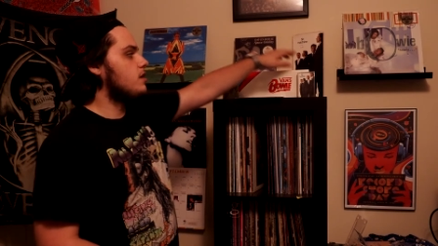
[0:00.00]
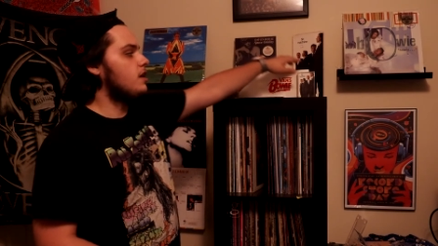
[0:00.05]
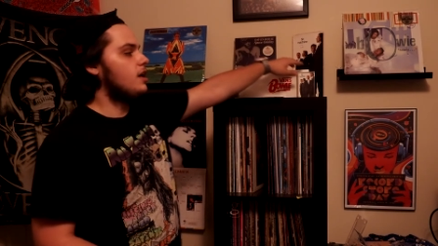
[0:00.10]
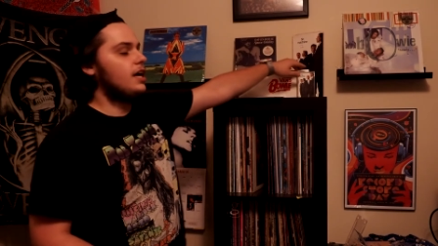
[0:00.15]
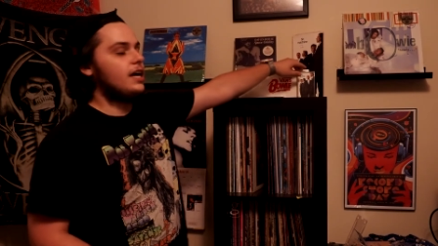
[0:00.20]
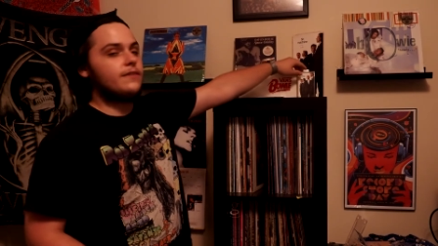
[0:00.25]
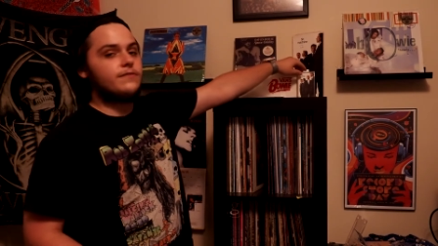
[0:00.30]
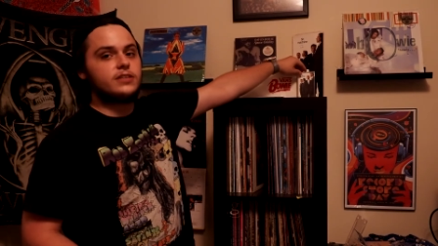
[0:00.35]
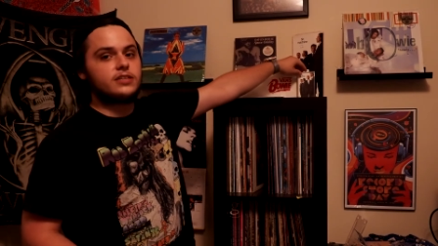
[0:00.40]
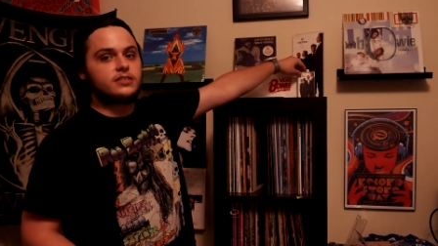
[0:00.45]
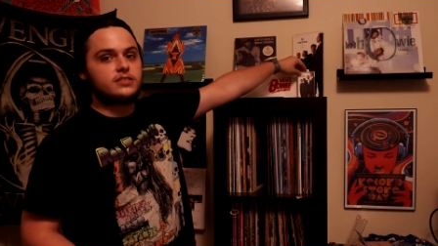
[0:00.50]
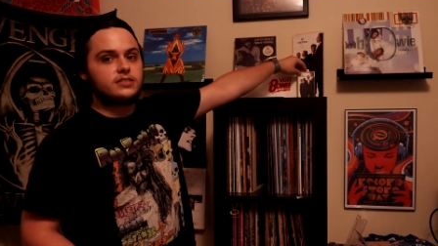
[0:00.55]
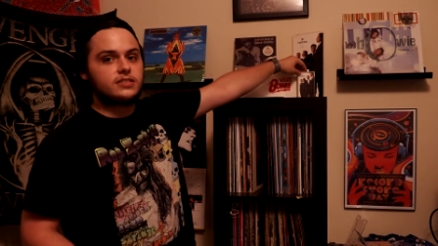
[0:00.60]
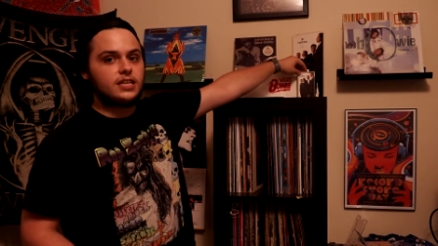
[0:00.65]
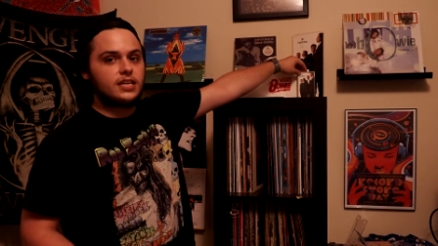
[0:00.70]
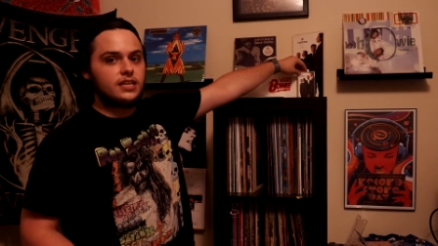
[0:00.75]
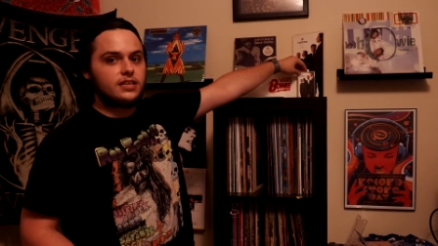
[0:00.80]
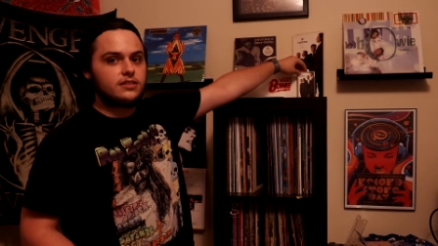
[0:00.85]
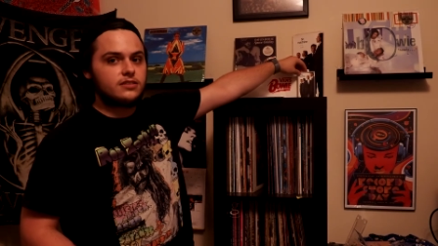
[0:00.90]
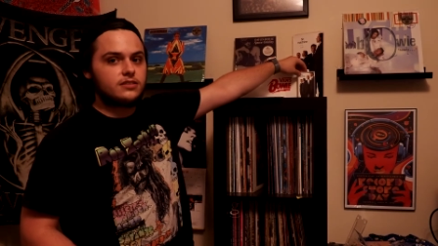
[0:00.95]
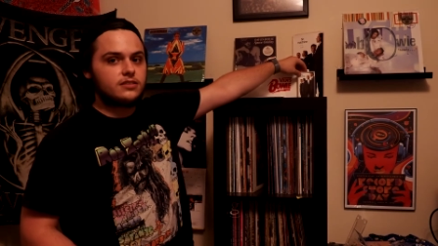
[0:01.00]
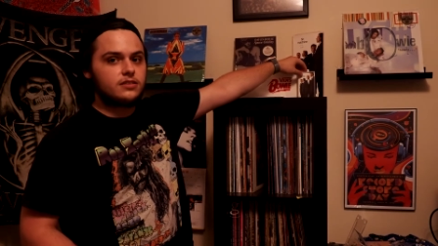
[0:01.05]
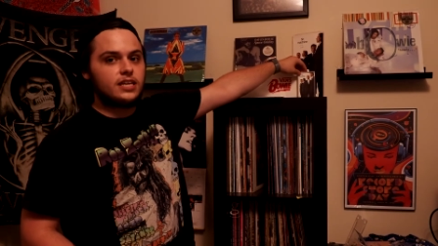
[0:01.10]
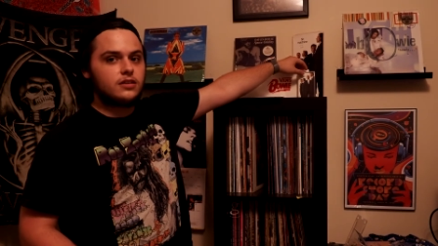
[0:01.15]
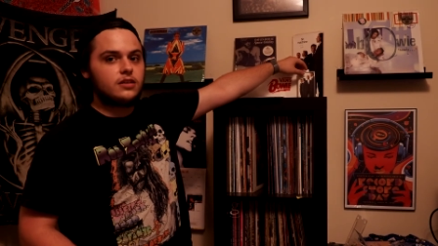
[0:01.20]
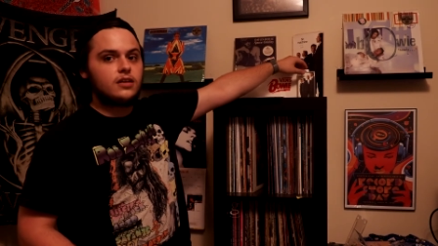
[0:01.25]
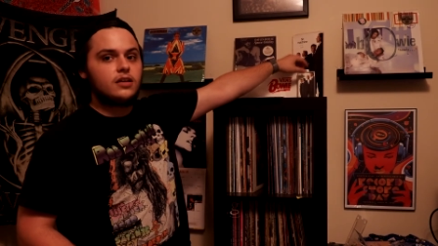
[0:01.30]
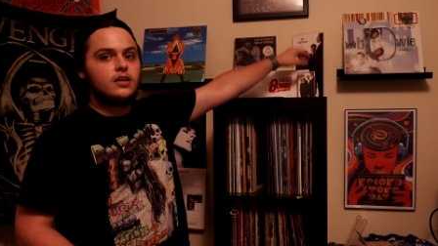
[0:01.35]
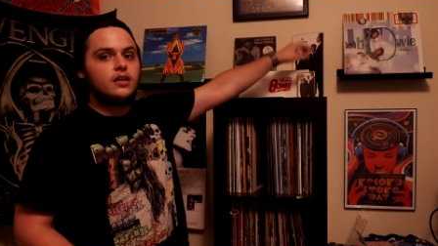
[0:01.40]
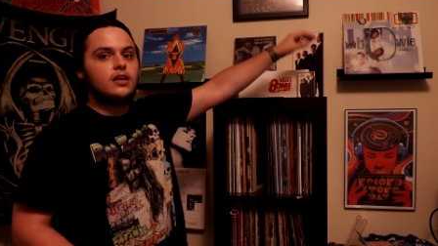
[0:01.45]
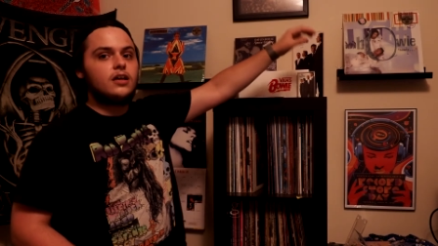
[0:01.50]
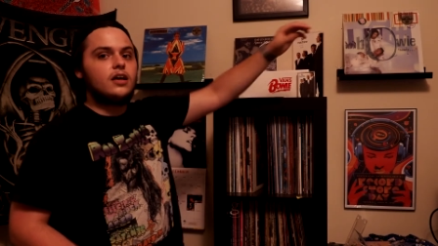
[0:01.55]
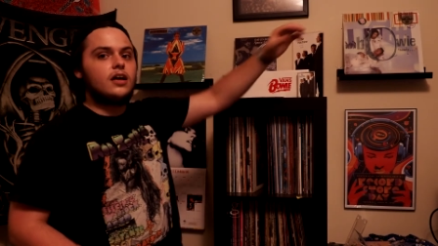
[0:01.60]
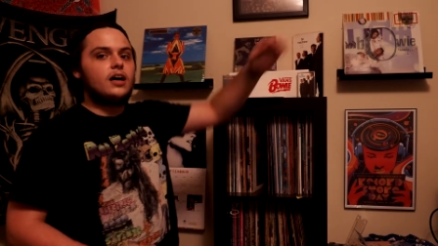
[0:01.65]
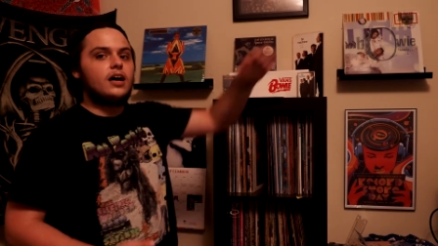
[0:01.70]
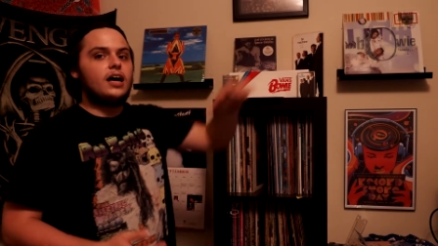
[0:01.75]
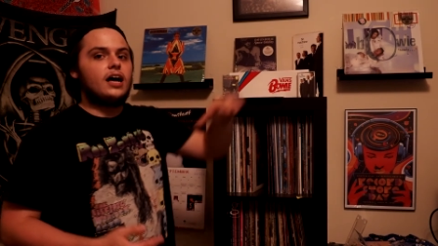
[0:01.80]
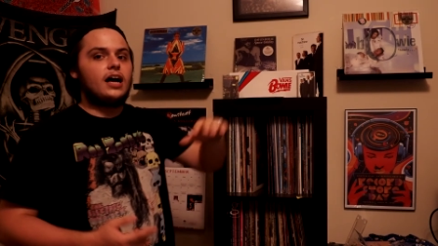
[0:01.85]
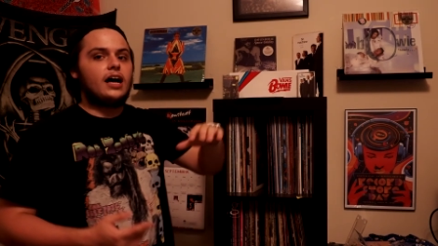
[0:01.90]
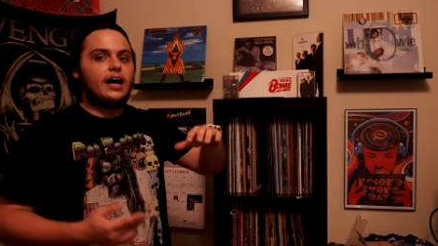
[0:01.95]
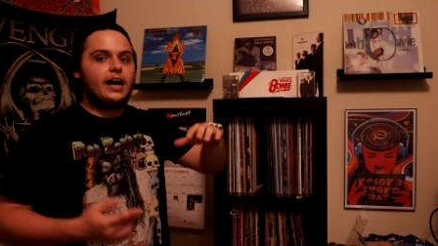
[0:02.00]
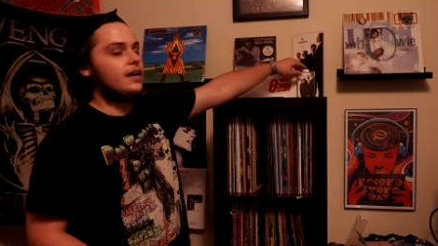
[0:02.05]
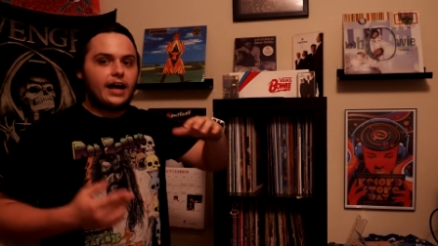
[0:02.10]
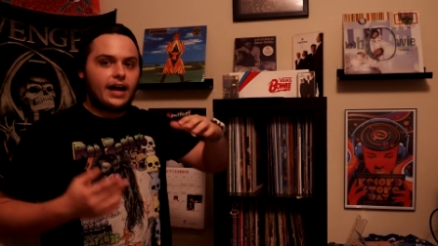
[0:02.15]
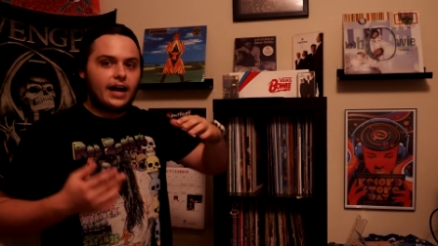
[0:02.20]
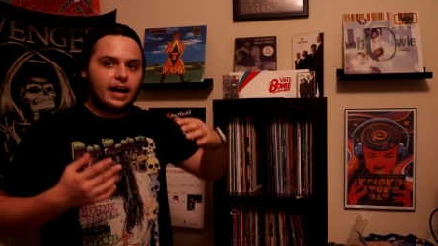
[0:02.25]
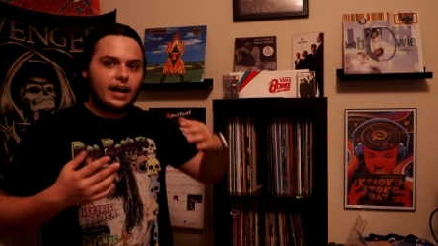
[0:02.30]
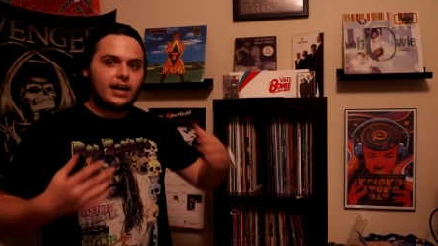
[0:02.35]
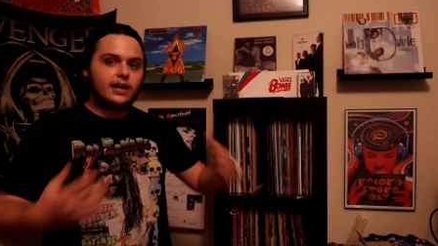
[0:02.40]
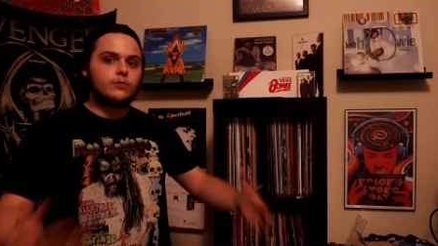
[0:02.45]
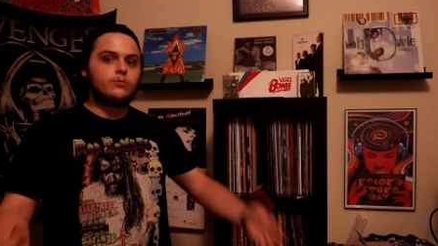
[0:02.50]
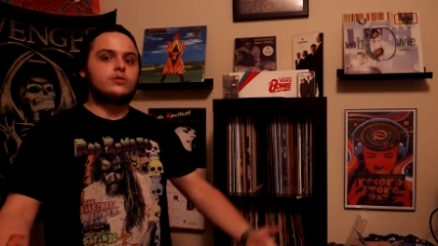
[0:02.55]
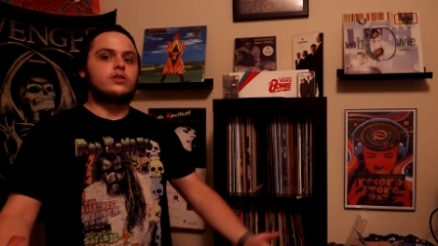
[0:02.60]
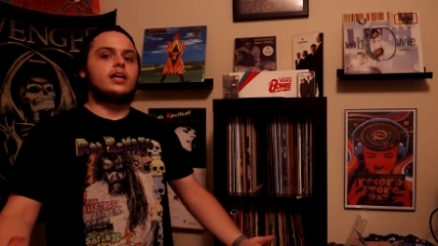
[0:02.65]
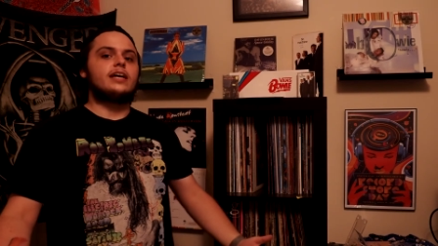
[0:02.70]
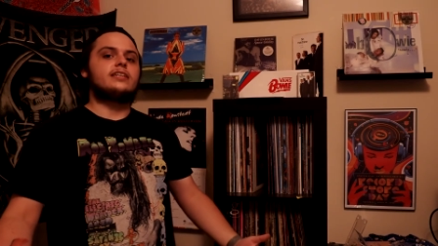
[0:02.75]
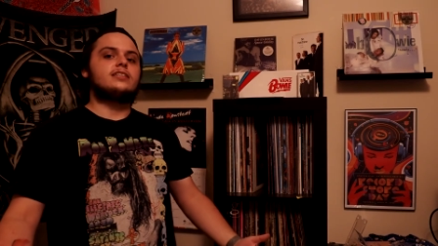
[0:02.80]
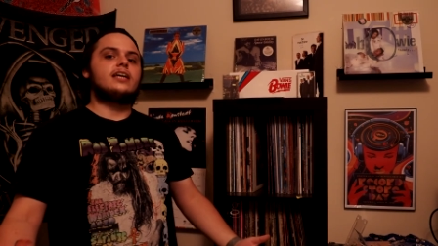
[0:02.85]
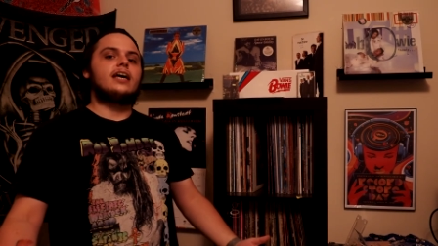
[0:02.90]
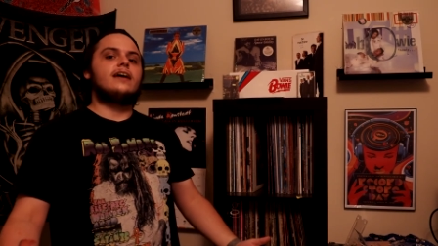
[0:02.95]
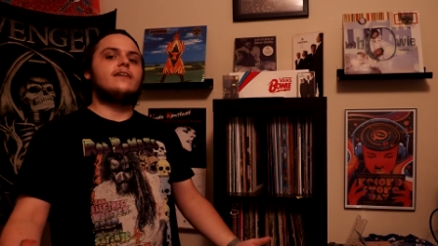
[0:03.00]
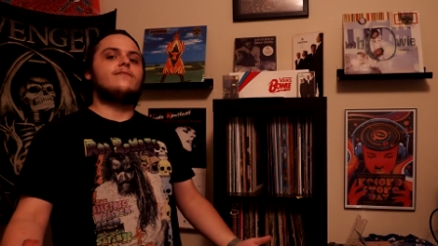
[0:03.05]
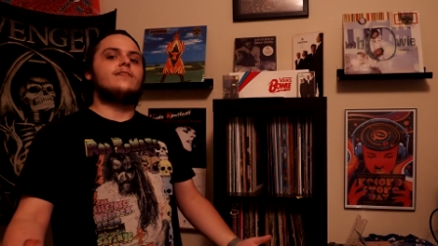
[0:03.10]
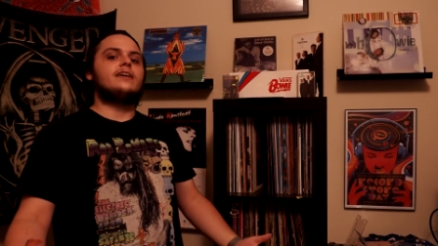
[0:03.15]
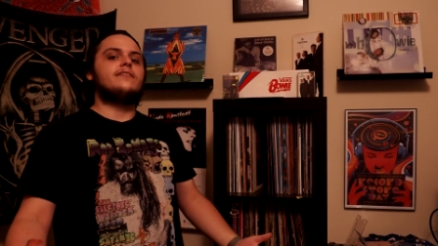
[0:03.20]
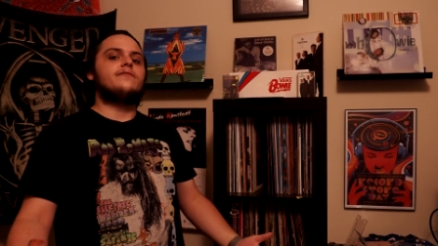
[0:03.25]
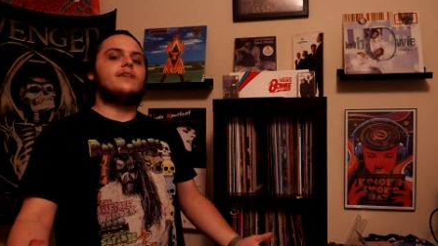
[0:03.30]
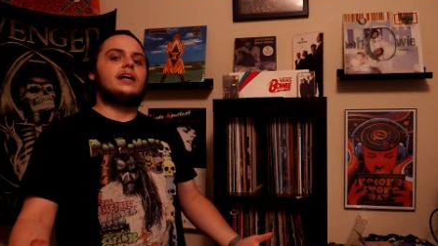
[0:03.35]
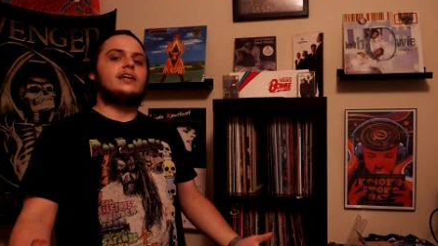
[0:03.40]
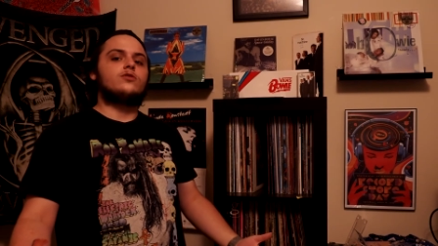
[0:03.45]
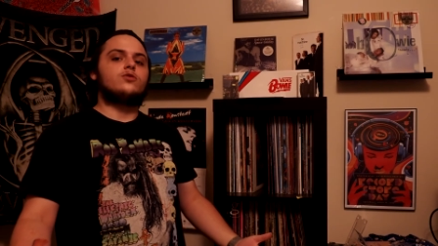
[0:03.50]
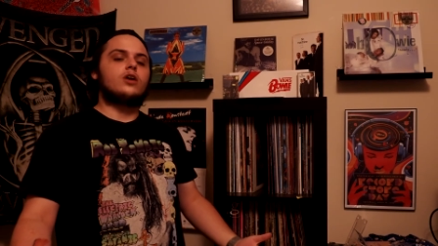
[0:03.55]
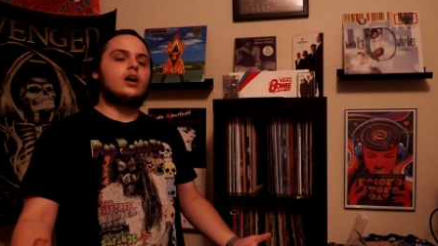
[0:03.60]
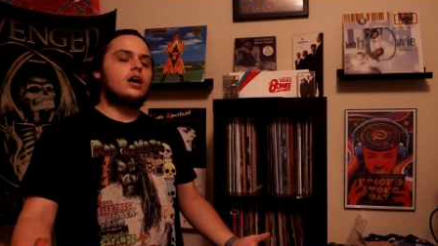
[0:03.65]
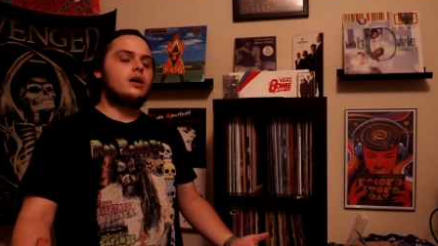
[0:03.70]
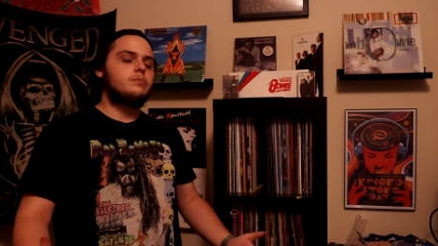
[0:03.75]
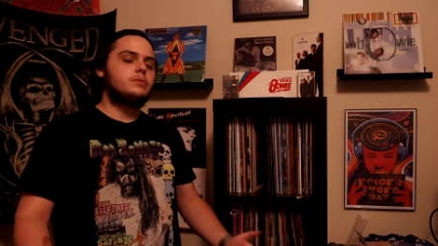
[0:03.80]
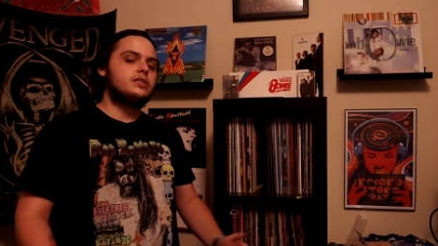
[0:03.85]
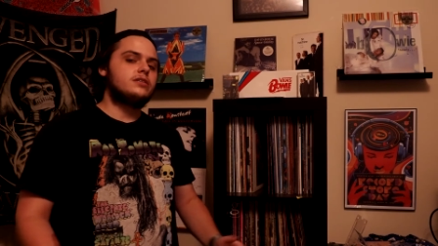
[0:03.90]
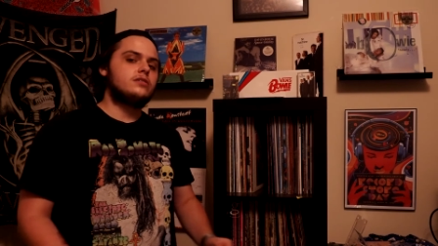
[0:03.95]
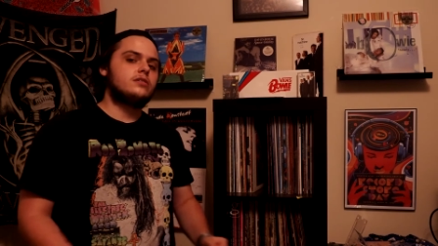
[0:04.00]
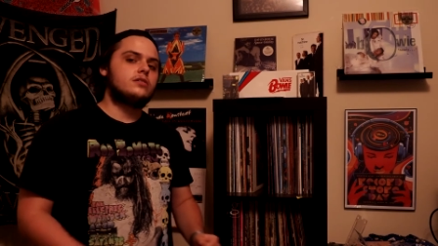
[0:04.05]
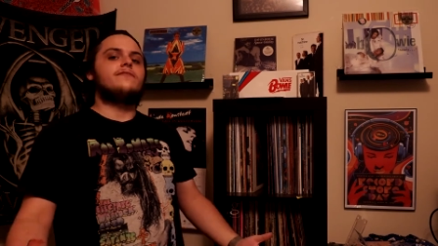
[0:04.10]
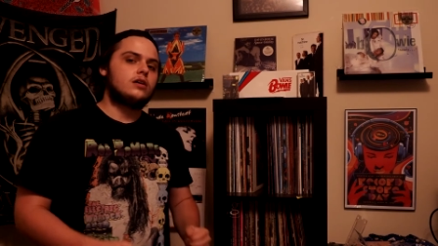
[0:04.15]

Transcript: I have the cassette. I would like to have a vinyl copy.